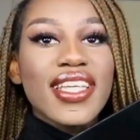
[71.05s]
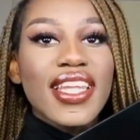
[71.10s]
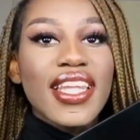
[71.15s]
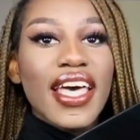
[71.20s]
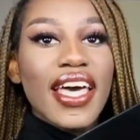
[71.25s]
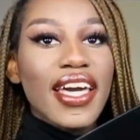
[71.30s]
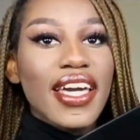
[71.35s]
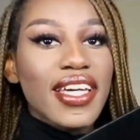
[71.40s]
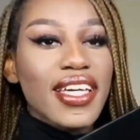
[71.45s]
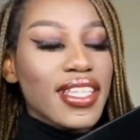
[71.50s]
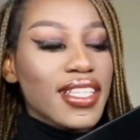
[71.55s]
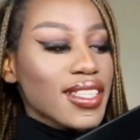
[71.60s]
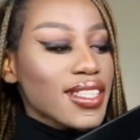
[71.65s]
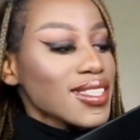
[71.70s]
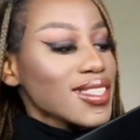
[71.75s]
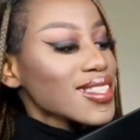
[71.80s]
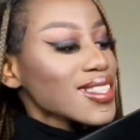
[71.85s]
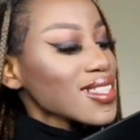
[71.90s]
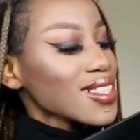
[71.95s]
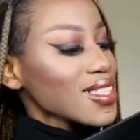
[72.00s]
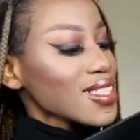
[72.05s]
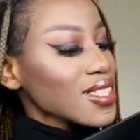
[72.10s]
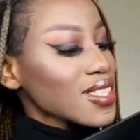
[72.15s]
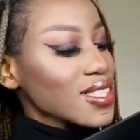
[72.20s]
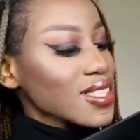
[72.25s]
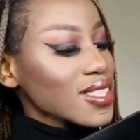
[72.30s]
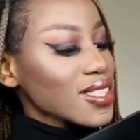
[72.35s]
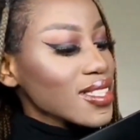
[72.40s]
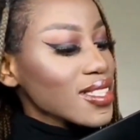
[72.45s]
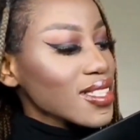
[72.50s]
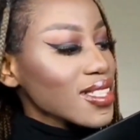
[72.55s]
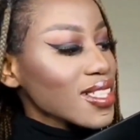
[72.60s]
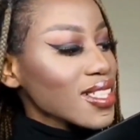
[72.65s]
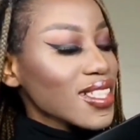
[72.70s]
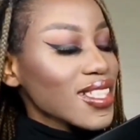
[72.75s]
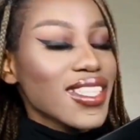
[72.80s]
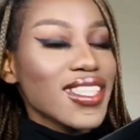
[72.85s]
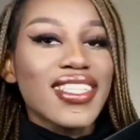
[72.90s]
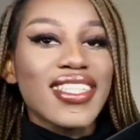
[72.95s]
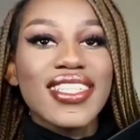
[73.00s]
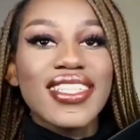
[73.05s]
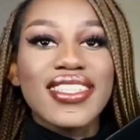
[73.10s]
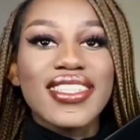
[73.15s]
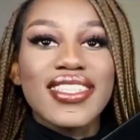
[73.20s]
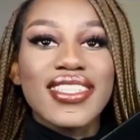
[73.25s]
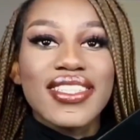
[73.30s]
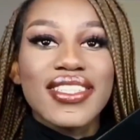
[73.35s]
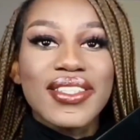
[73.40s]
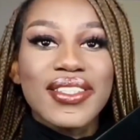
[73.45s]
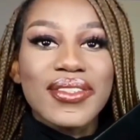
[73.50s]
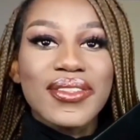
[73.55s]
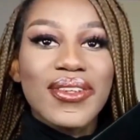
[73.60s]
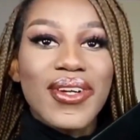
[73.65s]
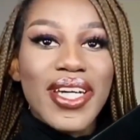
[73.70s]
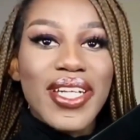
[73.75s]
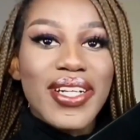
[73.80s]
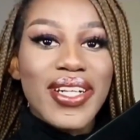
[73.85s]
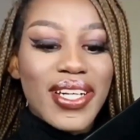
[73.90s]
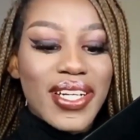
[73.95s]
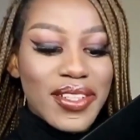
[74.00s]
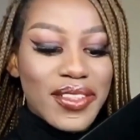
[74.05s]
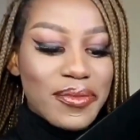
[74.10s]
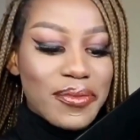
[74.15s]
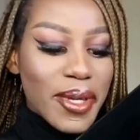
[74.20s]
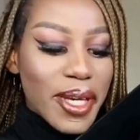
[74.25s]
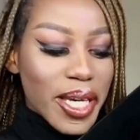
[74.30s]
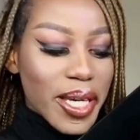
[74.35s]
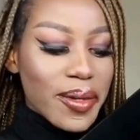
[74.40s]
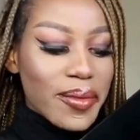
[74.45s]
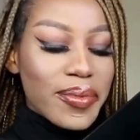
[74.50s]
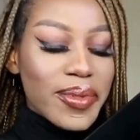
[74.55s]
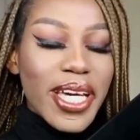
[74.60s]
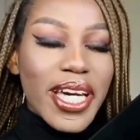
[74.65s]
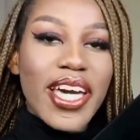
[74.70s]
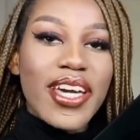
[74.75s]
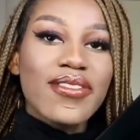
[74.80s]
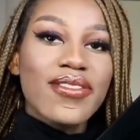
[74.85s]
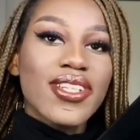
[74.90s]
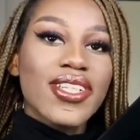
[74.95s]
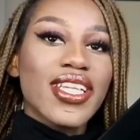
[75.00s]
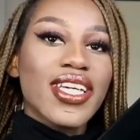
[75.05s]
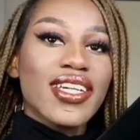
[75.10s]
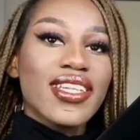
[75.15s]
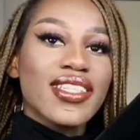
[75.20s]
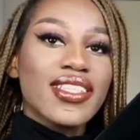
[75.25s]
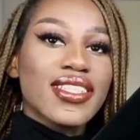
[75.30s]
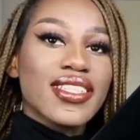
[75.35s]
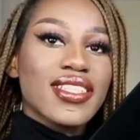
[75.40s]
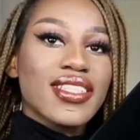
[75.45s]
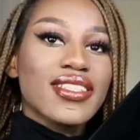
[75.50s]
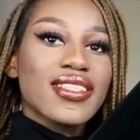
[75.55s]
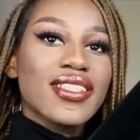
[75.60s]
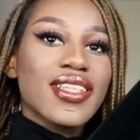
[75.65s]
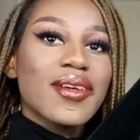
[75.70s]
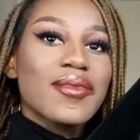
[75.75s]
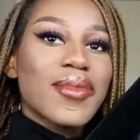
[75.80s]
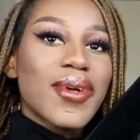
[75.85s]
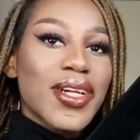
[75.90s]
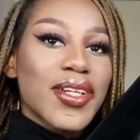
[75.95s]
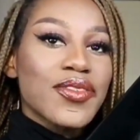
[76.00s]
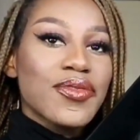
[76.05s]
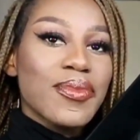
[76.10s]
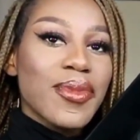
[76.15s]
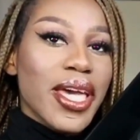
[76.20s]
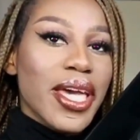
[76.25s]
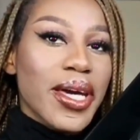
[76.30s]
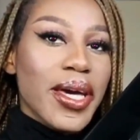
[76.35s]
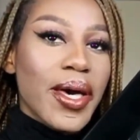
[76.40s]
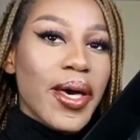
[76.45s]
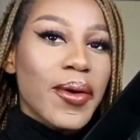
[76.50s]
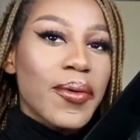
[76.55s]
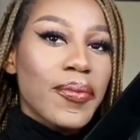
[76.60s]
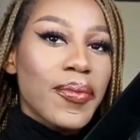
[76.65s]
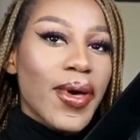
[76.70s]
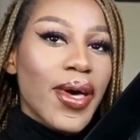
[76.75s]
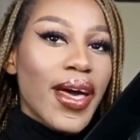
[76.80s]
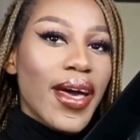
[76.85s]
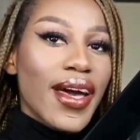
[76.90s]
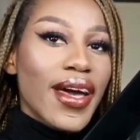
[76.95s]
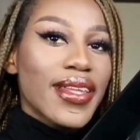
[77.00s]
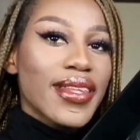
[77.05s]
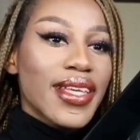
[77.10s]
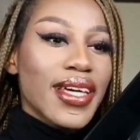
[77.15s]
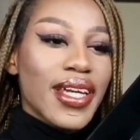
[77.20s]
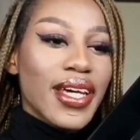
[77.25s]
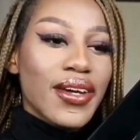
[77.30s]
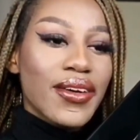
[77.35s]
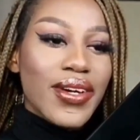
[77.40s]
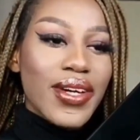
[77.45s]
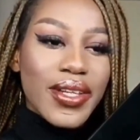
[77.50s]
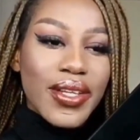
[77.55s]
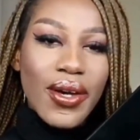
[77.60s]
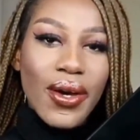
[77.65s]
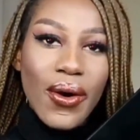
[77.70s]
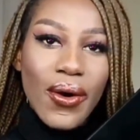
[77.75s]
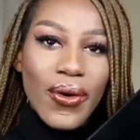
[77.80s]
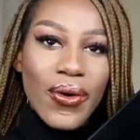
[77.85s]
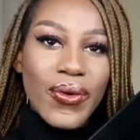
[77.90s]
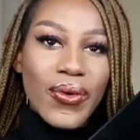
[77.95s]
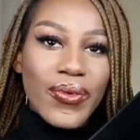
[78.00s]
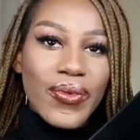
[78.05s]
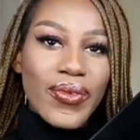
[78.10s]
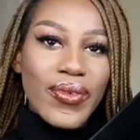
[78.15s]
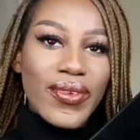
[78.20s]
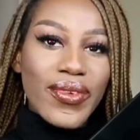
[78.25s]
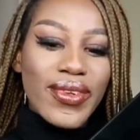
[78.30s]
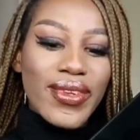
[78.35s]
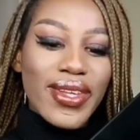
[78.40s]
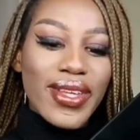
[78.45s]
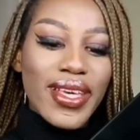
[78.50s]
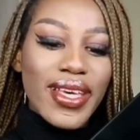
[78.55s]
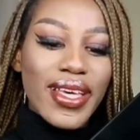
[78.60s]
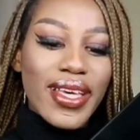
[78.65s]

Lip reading: Like, this is, it's quite a lot of makeup. Like, I feel like this is the amount of makeup that I already own.